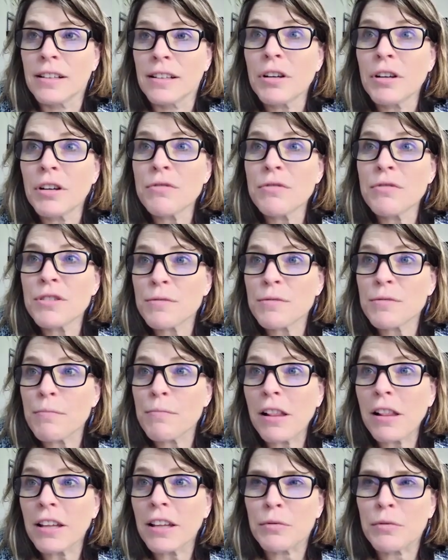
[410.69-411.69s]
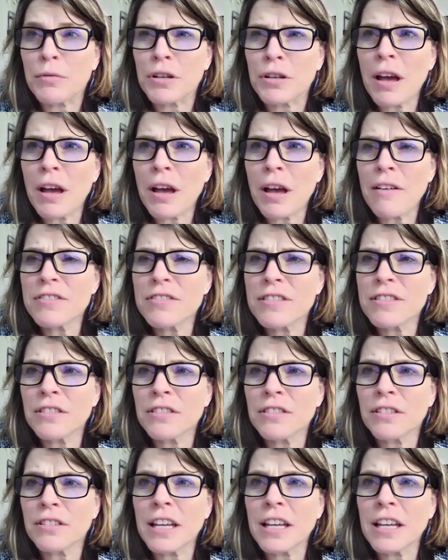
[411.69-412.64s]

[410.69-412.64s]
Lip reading: What are you smelling? What do you have still